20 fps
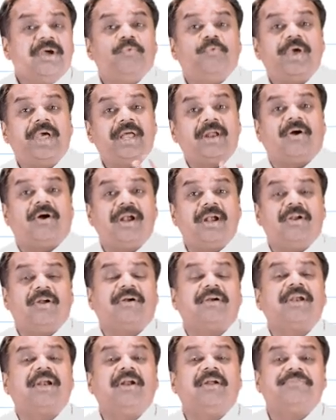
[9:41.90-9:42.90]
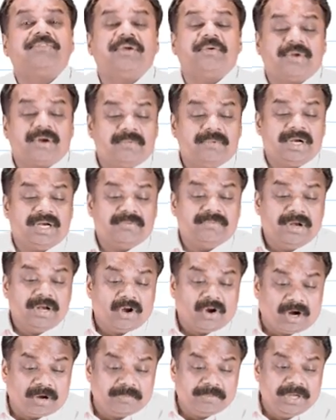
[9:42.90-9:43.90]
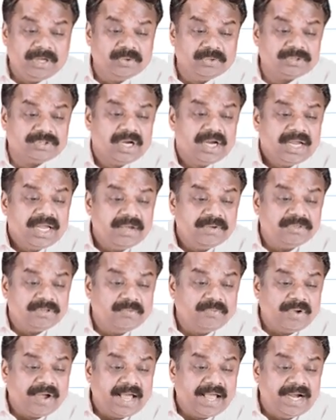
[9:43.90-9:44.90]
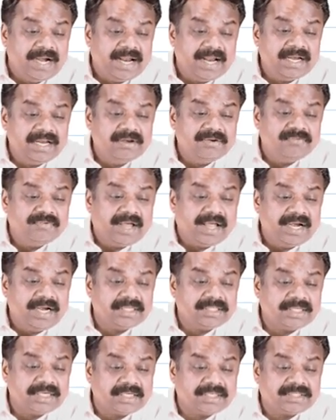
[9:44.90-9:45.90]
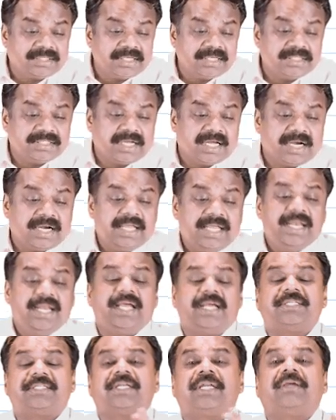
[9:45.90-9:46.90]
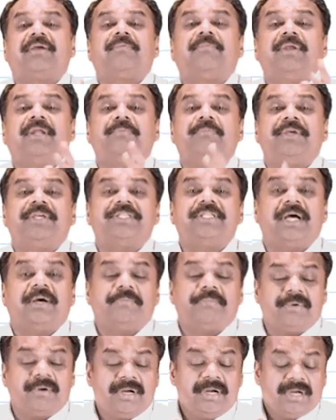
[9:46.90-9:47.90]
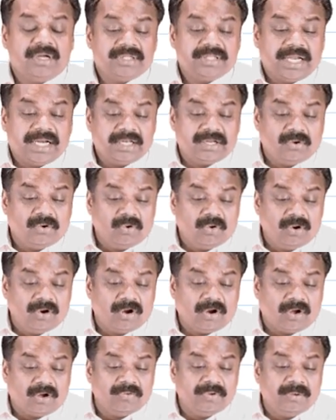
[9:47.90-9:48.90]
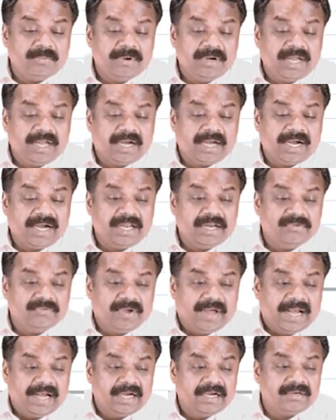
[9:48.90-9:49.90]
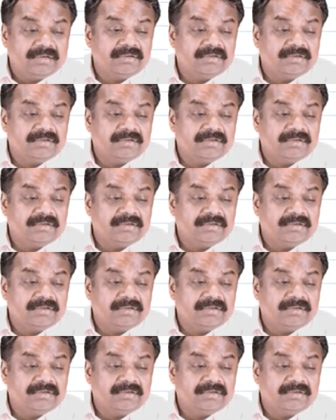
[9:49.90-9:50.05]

where all doctrine of severability will not be used, if the valid and invalid sections are inextricably mixed up, then the whole law will be declared invalid.